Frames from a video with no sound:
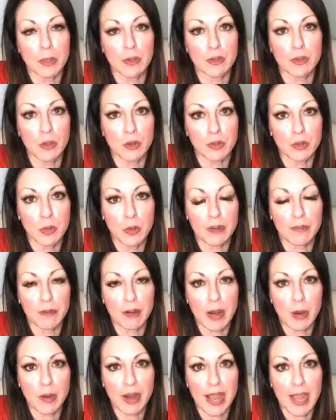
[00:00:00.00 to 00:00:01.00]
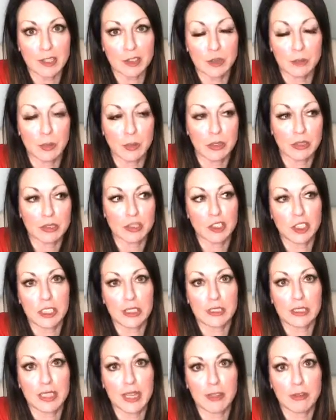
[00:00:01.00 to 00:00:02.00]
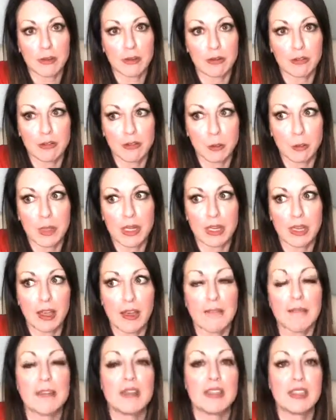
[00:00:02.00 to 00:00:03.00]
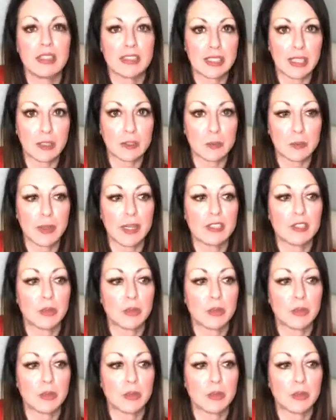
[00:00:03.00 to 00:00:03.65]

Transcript: 24-hour action bonus sheet together in the PDF and then the sales page,